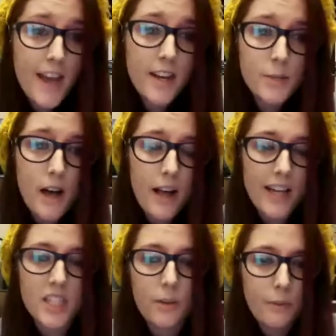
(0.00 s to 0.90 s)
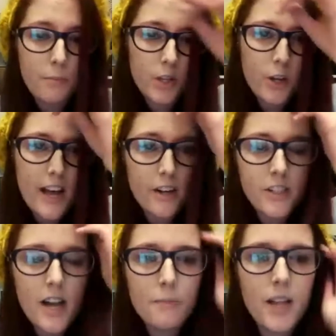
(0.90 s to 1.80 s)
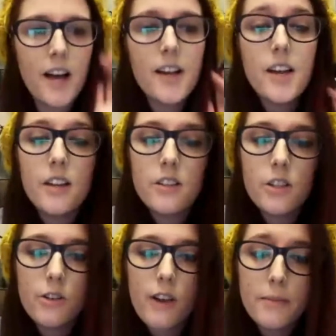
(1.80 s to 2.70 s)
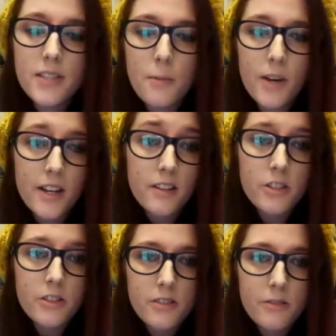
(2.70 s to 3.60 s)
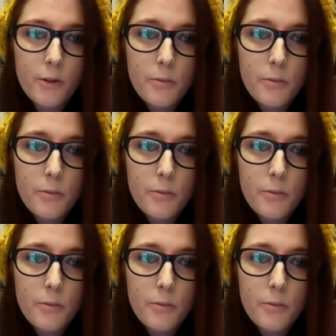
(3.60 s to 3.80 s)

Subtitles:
a fan as well, actually. We put the call out on Tumblr to grab someone just